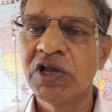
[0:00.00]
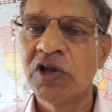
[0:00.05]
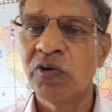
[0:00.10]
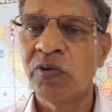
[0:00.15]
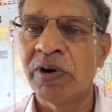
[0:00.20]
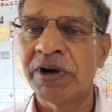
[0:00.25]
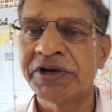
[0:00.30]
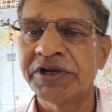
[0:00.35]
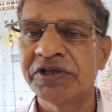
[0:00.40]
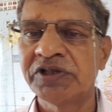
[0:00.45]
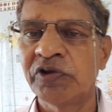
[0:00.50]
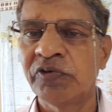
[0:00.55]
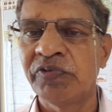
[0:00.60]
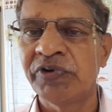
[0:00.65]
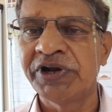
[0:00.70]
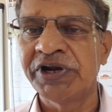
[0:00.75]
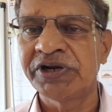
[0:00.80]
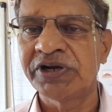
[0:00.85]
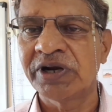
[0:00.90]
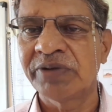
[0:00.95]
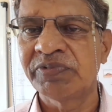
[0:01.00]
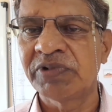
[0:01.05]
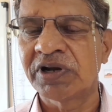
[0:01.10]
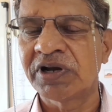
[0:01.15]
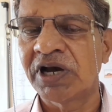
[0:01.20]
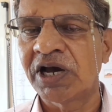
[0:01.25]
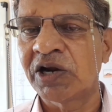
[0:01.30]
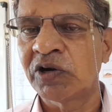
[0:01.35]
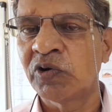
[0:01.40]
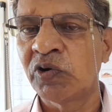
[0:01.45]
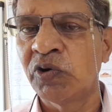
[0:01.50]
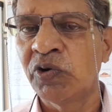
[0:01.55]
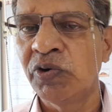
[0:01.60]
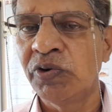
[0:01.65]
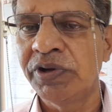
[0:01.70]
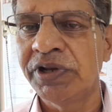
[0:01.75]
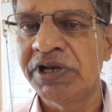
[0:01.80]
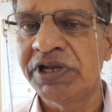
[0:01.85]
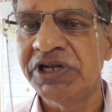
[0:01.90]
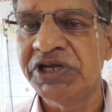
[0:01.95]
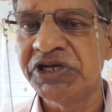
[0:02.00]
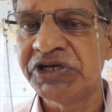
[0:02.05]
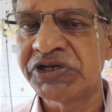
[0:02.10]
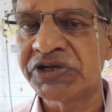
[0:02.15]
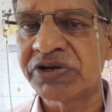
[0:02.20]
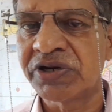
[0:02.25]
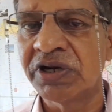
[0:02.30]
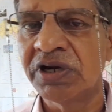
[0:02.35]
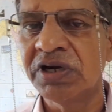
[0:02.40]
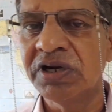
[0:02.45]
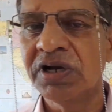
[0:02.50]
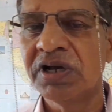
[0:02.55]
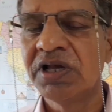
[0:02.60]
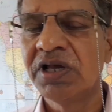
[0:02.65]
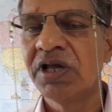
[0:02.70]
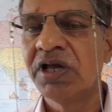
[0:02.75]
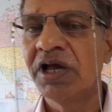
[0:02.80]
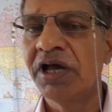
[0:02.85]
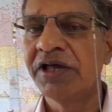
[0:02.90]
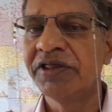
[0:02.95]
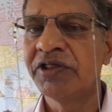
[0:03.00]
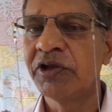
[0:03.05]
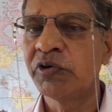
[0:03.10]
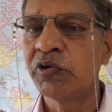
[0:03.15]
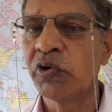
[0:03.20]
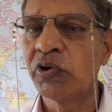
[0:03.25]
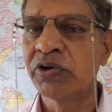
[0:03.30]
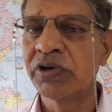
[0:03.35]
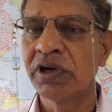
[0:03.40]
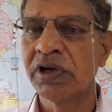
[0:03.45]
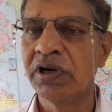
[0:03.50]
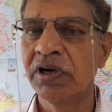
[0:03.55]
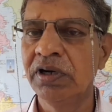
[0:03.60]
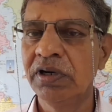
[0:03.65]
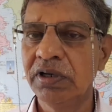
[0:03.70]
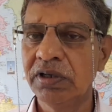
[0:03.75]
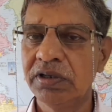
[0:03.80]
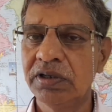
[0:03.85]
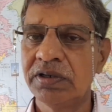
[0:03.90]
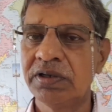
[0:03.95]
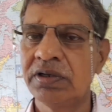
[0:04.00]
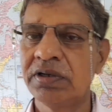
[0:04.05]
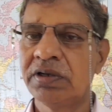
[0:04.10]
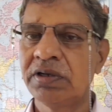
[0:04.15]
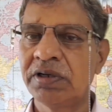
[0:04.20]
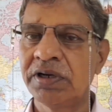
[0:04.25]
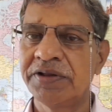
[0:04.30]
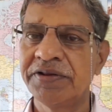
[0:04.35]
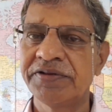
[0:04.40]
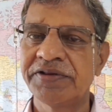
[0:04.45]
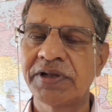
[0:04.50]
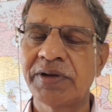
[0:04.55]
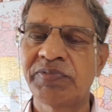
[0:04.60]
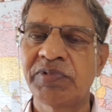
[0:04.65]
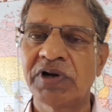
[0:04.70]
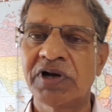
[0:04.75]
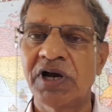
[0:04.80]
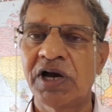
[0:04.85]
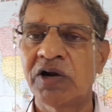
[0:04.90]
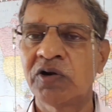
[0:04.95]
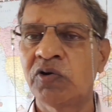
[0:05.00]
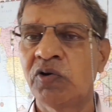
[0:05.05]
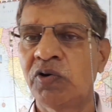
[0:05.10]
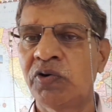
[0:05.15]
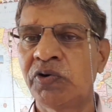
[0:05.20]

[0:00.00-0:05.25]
what is the weight of the cargo in each truck, and the total tons of the cargo,